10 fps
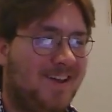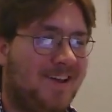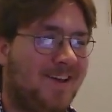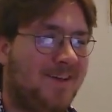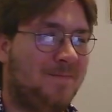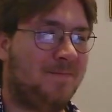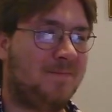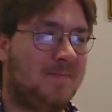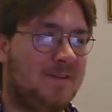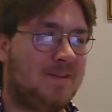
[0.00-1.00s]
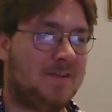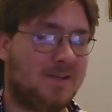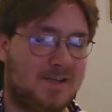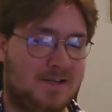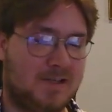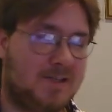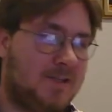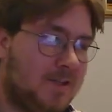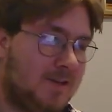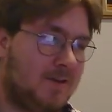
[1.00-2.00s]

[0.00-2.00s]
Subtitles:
So this just,